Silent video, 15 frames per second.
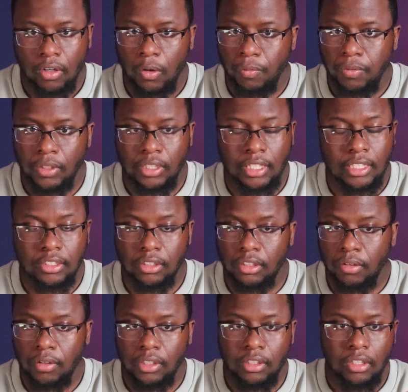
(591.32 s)
hopefully things are
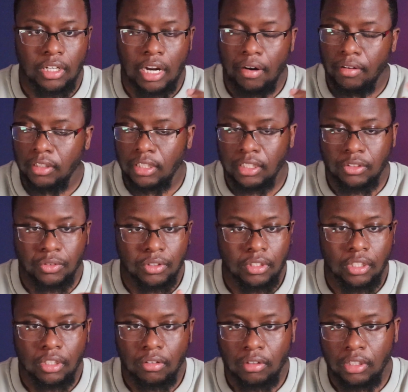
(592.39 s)
going good. How are things
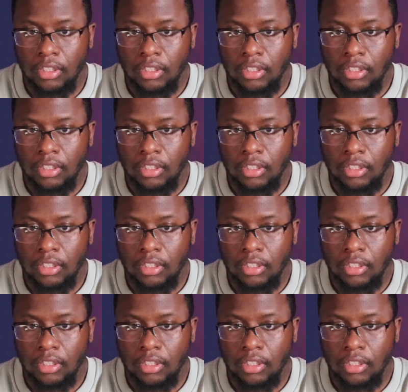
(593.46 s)
with you?